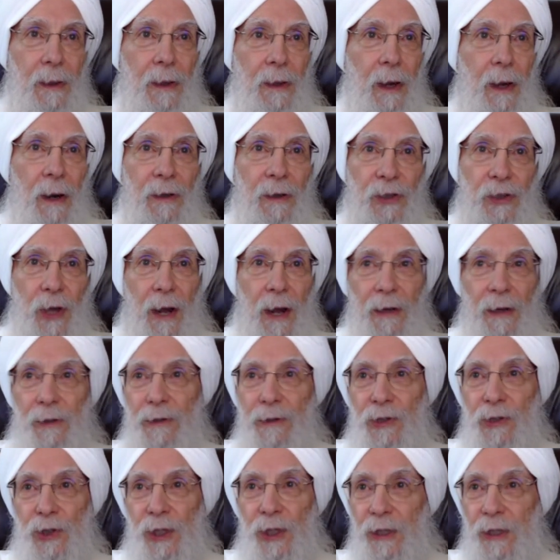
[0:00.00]
Our
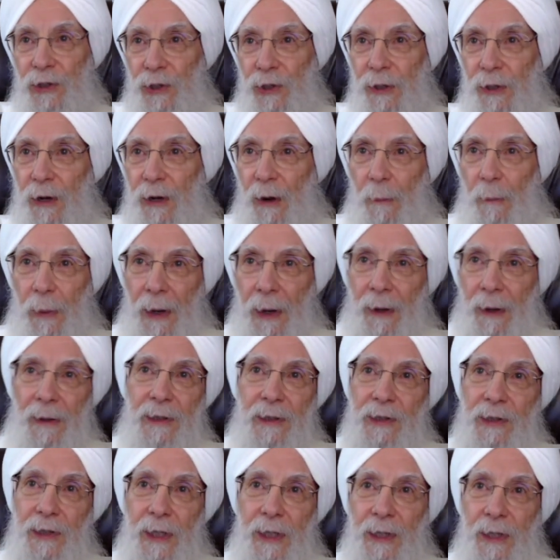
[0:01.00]
doctors teach it, our
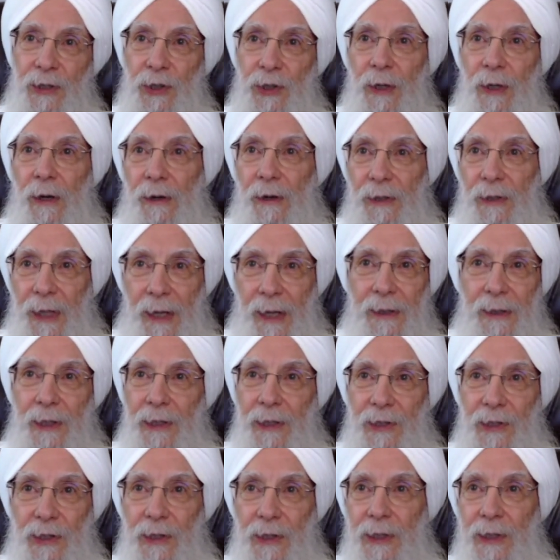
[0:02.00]
parents teach it, our
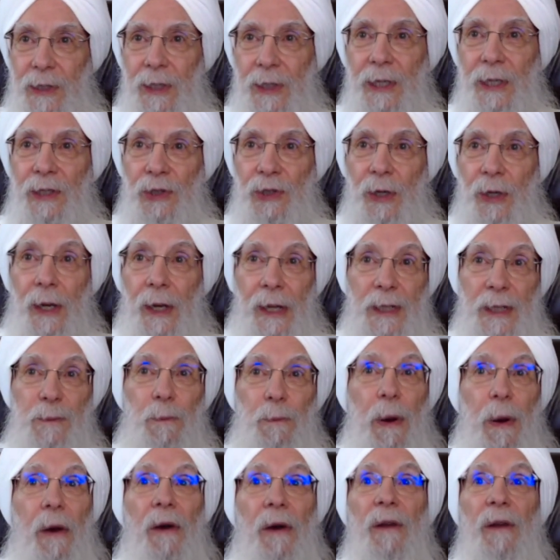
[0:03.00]
dentists teach it. It's
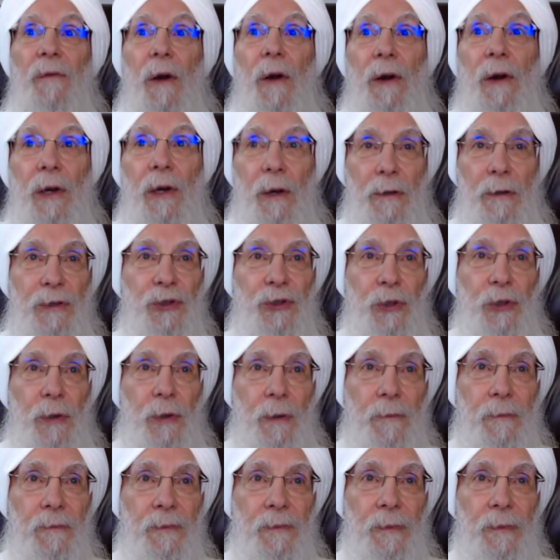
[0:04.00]
part of our culture.